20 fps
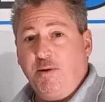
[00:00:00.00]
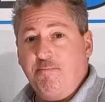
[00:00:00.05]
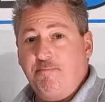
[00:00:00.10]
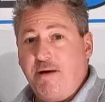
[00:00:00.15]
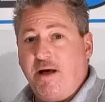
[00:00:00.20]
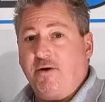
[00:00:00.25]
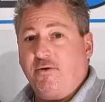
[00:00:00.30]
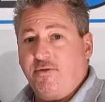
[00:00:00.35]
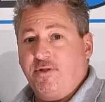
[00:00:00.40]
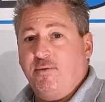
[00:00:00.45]
bit
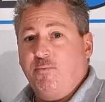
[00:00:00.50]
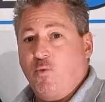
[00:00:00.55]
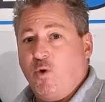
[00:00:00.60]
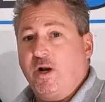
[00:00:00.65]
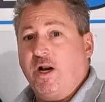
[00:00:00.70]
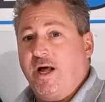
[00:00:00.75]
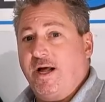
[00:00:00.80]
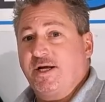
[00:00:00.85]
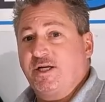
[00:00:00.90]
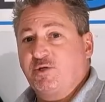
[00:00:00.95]
better than
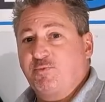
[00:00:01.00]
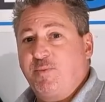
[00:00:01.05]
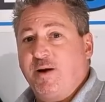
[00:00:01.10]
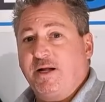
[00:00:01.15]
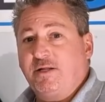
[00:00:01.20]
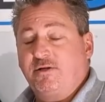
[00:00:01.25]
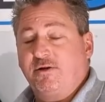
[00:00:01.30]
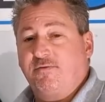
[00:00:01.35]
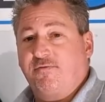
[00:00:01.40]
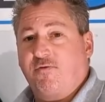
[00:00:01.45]
what I
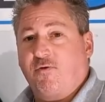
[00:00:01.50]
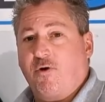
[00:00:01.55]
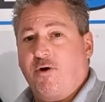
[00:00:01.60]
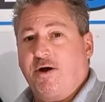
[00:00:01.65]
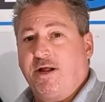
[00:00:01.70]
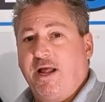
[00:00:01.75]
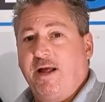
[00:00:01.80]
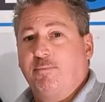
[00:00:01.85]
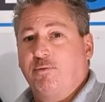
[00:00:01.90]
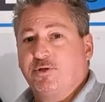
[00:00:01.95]
expected for
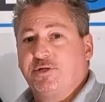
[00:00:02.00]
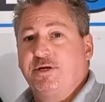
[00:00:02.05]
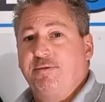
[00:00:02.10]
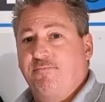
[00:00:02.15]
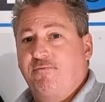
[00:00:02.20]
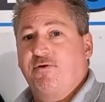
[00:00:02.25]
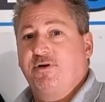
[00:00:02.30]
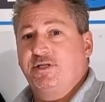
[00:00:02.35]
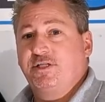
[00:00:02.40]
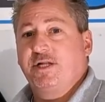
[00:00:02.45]
our cable
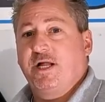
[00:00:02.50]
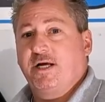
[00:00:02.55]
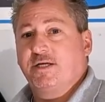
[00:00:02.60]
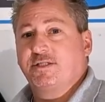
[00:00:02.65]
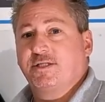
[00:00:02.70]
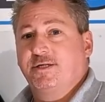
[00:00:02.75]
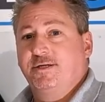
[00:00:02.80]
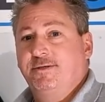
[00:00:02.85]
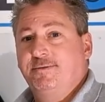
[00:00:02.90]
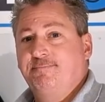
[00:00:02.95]
deep freeze
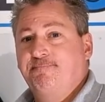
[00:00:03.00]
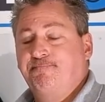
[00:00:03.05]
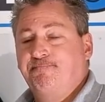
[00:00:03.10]
test.